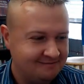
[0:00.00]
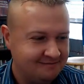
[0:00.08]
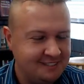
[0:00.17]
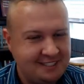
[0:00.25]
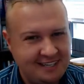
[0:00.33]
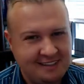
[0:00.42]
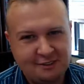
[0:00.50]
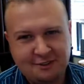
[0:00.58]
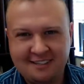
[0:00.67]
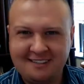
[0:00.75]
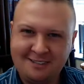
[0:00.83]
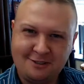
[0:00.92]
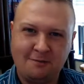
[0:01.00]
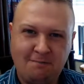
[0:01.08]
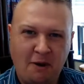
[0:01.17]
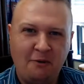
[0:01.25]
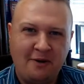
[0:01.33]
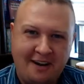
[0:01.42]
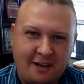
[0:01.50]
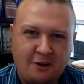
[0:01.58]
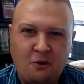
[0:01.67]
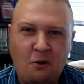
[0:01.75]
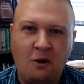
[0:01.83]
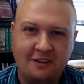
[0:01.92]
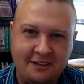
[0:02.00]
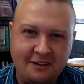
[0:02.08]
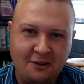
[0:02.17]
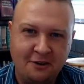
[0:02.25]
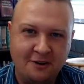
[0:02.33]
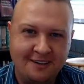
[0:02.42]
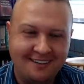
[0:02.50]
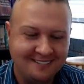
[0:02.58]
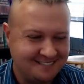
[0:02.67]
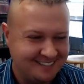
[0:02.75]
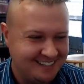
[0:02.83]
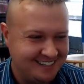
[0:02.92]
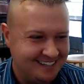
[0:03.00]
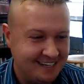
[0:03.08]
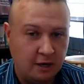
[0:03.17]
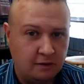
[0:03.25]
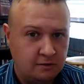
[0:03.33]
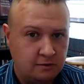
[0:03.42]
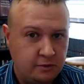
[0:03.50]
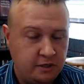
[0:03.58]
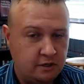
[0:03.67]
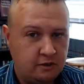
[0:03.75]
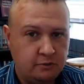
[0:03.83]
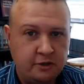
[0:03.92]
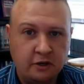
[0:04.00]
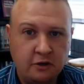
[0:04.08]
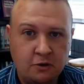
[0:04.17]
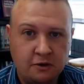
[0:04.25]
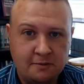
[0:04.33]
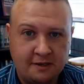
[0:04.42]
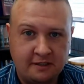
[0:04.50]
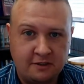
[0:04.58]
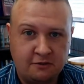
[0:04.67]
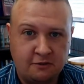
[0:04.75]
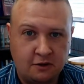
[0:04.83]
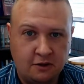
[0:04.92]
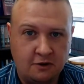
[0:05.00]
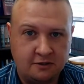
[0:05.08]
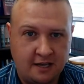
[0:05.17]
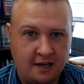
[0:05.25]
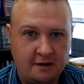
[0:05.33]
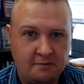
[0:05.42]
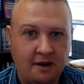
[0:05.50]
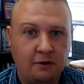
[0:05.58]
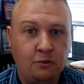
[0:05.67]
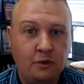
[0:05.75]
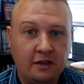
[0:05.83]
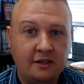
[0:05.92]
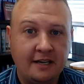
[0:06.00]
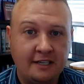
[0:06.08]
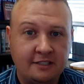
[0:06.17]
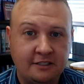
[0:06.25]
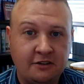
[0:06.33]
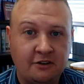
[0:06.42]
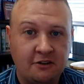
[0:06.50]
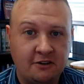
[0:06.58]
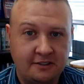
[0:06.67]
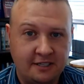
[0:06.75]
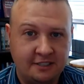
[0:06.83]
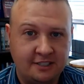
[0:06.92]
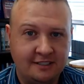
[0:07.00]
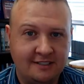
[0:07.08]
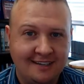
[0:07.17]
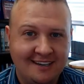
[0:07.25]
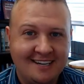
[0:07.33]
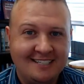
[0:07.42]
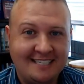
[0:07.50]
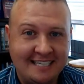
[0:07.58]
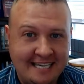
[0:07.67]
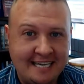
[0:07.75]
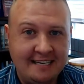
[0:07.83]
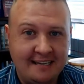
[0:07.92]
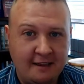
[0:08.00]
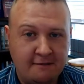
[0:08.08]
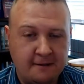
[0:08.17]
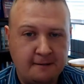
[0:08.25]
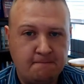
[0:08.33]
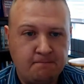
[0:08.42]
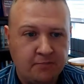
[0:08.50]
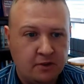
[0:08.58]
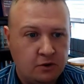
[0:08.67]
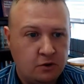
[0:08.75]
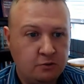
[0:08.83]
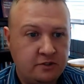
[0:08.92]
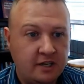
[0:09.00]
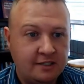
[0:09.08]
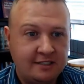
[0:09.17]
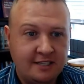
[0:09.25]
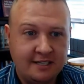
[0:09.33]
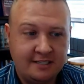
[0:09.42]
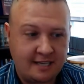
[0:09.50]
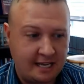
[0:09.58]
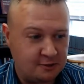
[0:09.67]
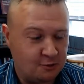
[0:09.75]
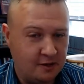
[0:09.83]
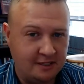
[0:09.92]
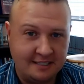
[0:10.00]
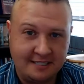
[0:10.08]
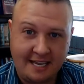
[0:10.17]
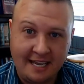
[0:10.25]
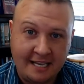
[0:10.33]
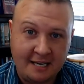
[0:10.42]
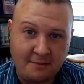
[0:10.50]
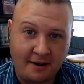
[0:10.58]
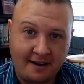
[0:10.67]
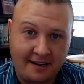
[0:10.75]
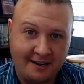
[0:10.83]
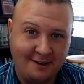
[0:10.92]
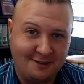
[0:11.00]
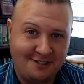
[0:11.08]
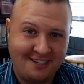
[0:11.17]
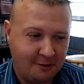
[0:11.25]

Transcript: You see, there's a poetic quality to it. Now, we could go on about this for a long time, but we're going to actually turn our attention to King David, who does this as well as anybody else.